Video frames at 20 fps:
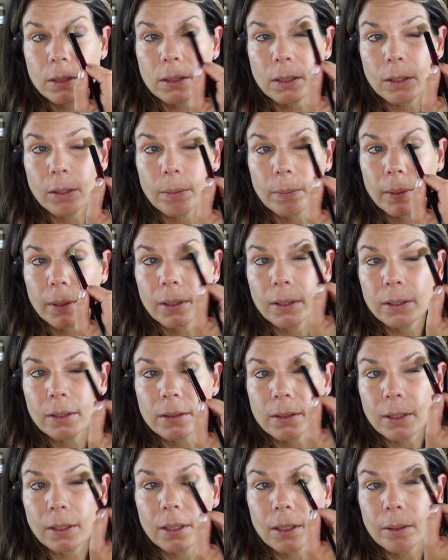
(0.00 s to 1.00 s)
gonna work
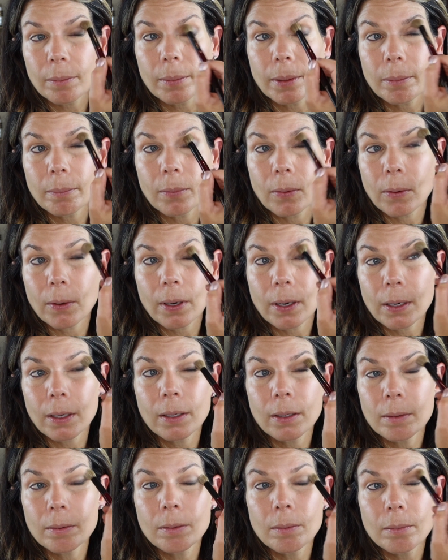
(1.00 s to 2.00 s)
this a little bit more.
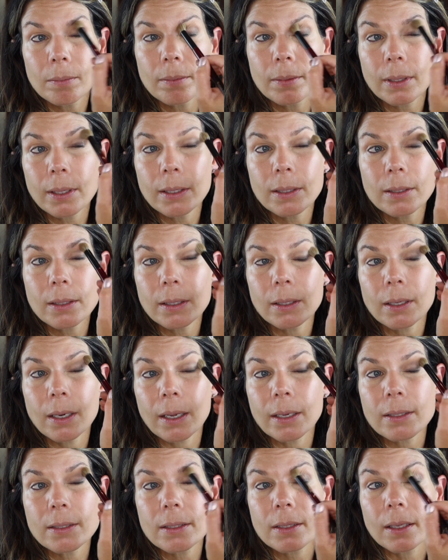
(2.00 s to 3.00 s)
Blend it
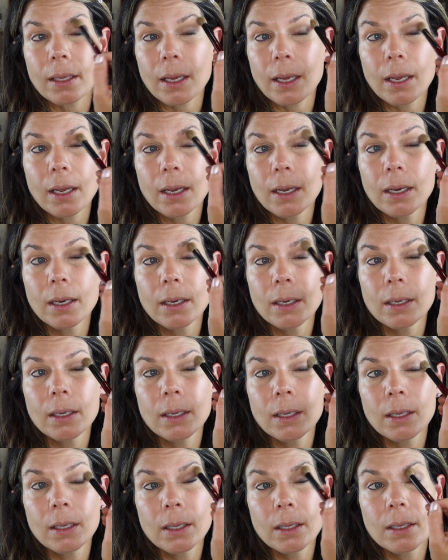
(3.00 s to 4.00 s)
nicely.
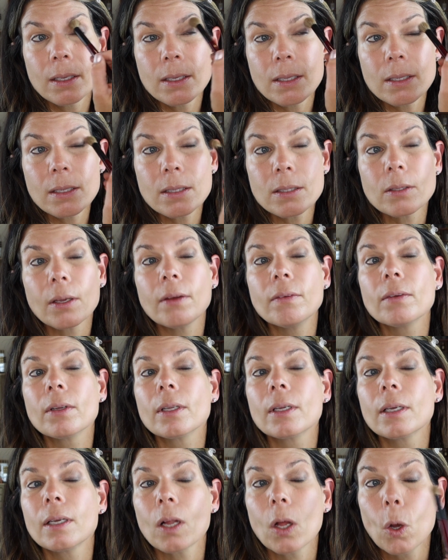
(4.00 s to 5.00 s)
So I have a
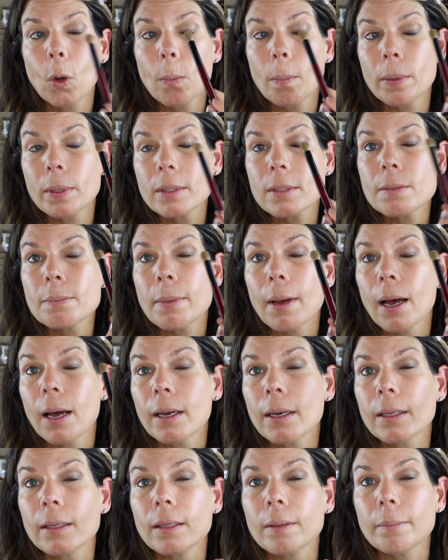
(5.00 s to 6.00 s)
little open
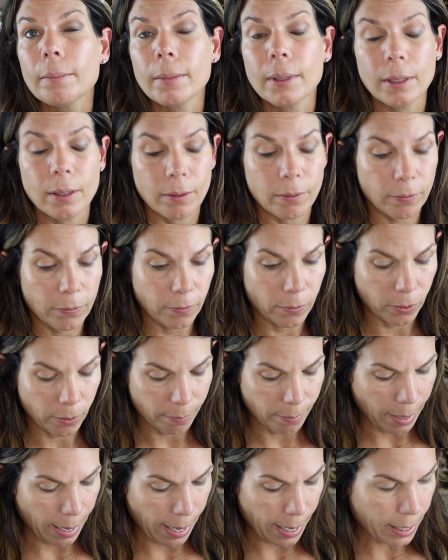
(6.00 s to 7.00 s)
spot in the middle for
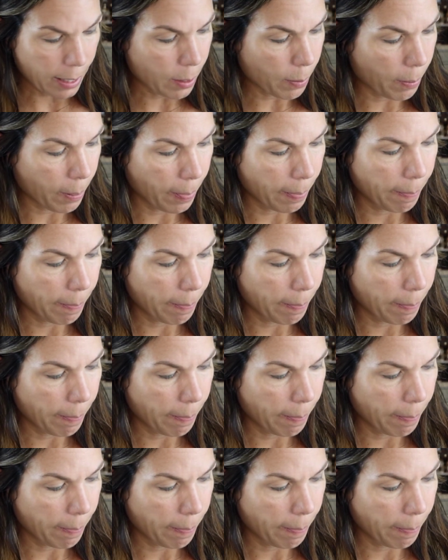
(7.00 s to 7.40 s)
my